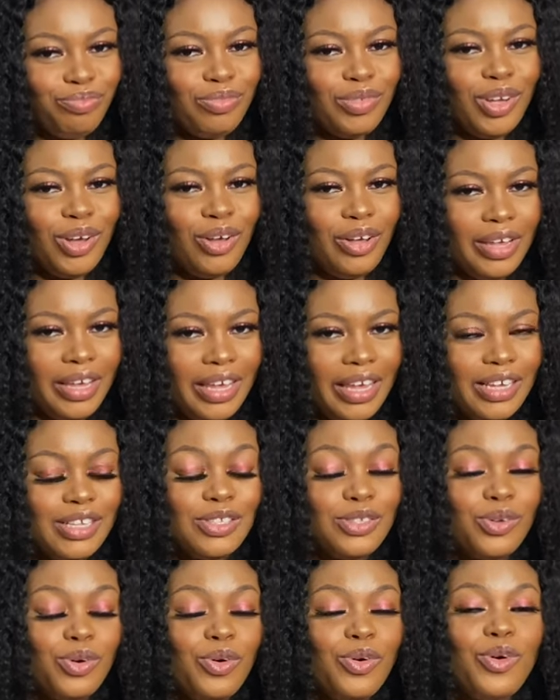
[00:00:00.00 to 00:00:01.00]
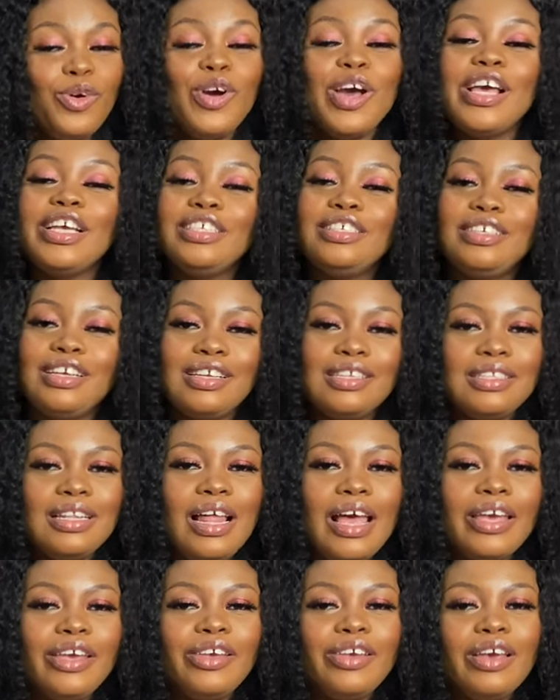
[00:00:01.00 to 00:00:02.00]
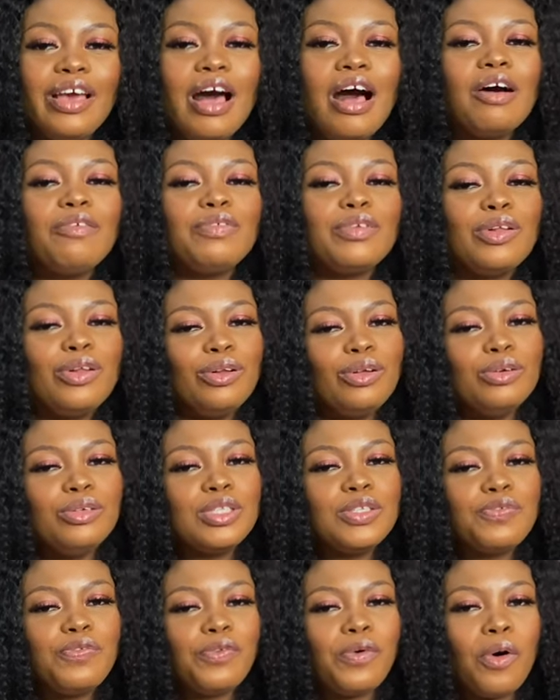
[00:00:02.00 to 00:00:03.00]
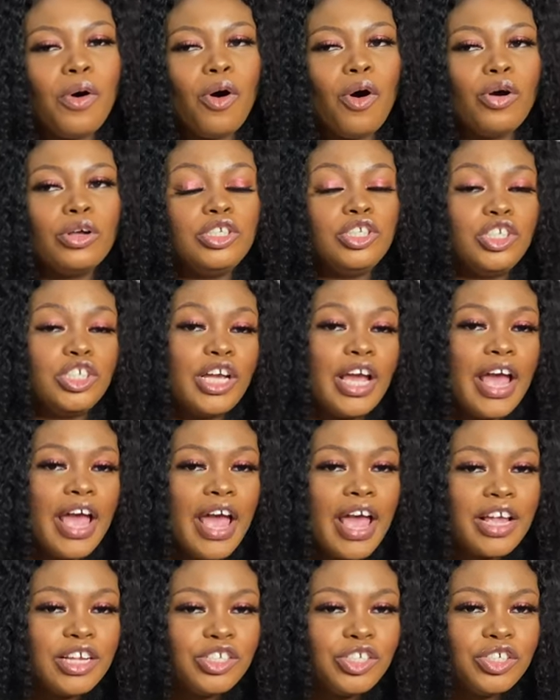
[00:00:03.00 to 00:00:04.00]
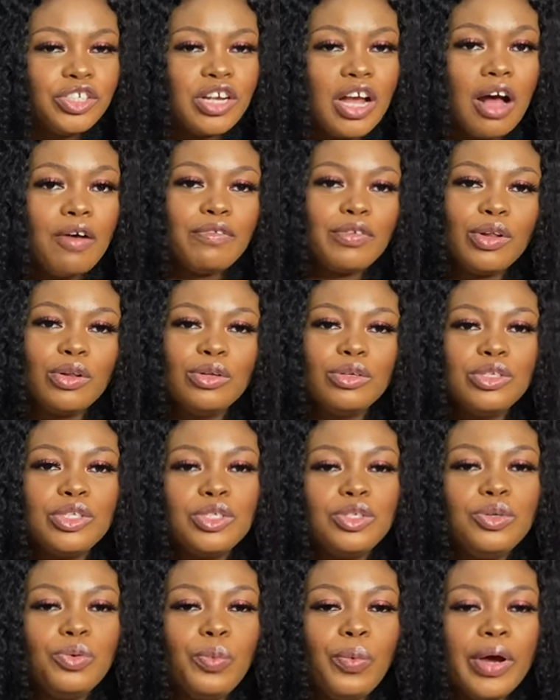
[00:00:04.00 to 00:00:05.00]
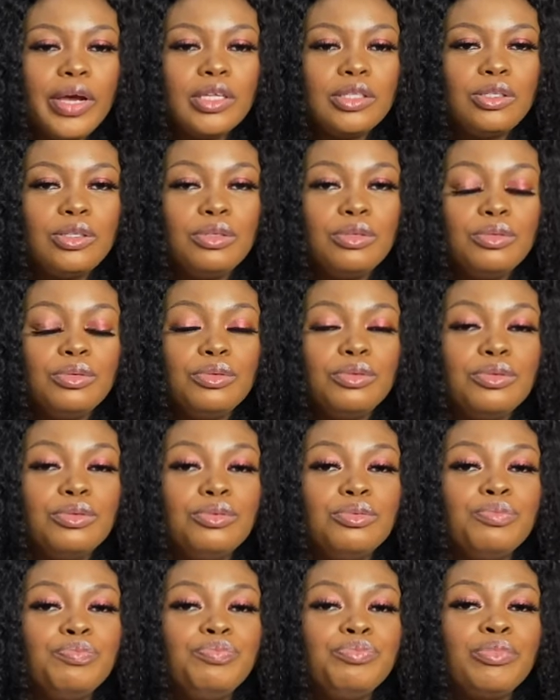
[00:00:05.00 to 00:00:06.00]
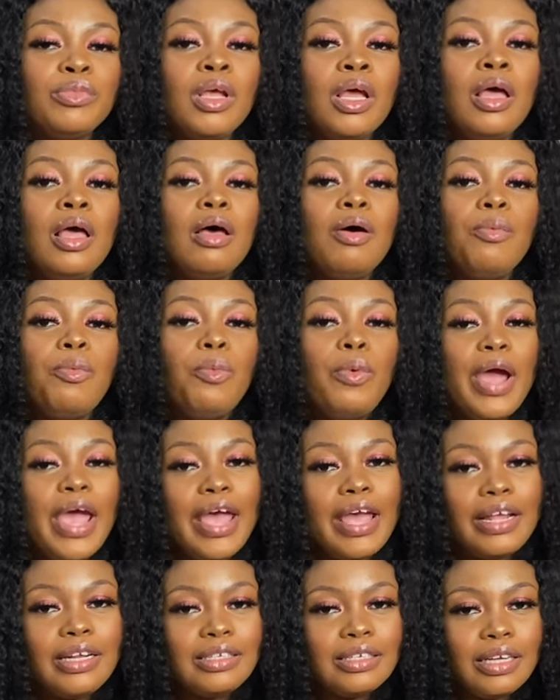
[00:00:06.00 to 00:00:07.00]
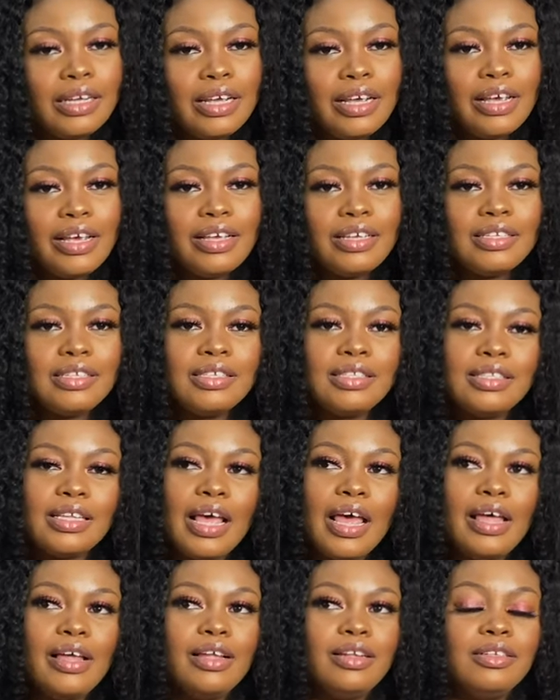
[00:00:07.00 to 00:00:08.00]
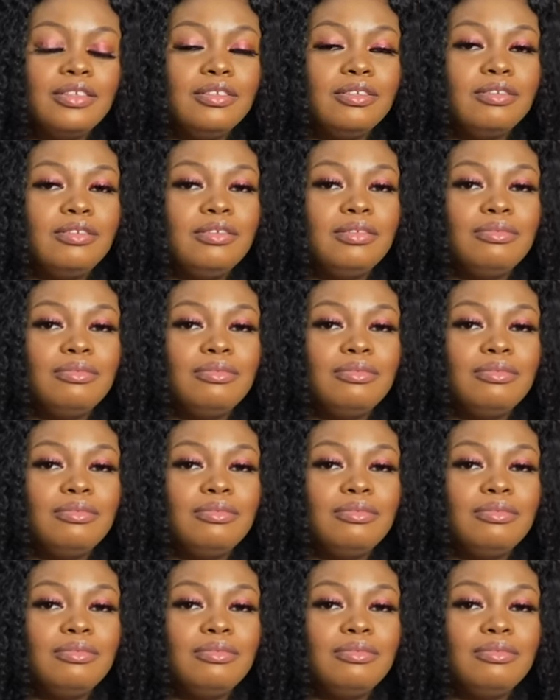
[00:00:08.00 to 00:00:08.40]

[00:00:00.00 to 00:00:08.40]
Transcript: Okay, so just like you have clothes for church, you have clothes you wear to weddings and